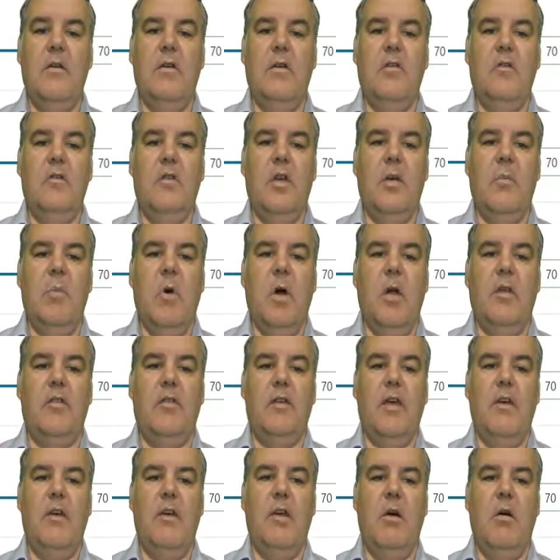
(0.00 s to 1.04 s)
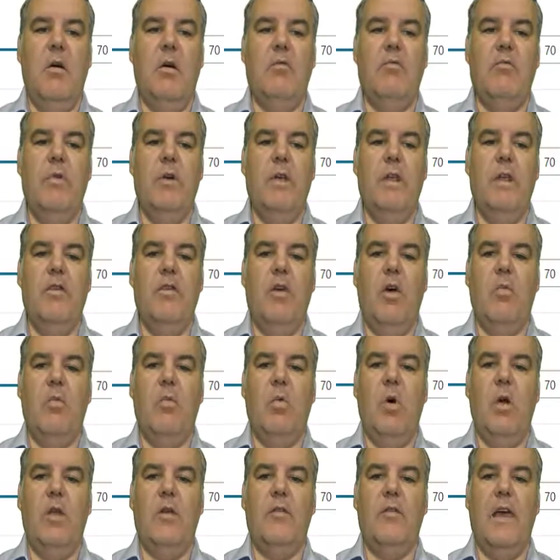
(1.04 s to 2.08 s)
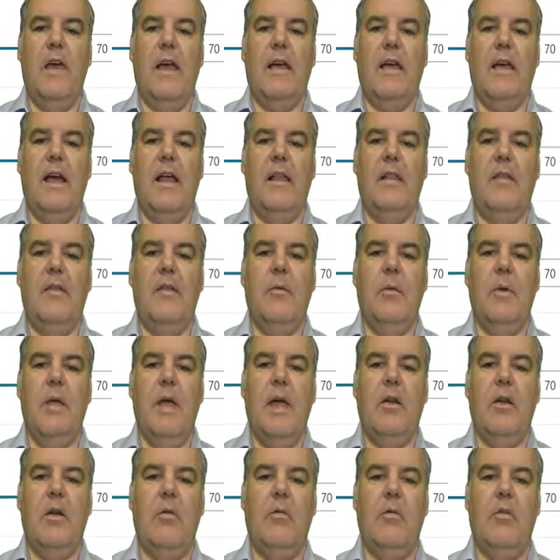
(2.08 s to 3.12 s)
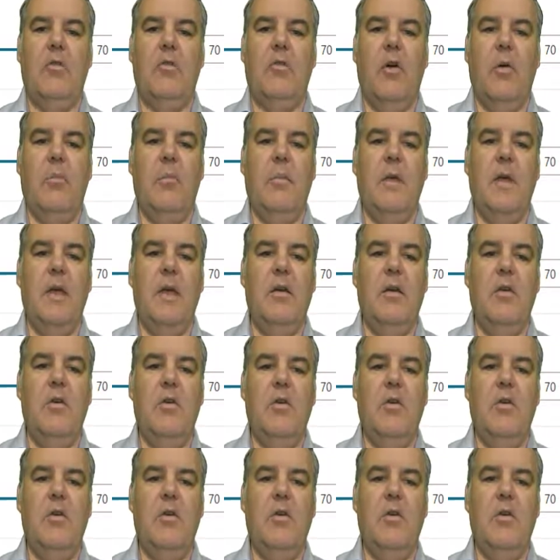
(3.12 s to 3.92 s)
So you might say, no, I really don't want that color that we had over the top there,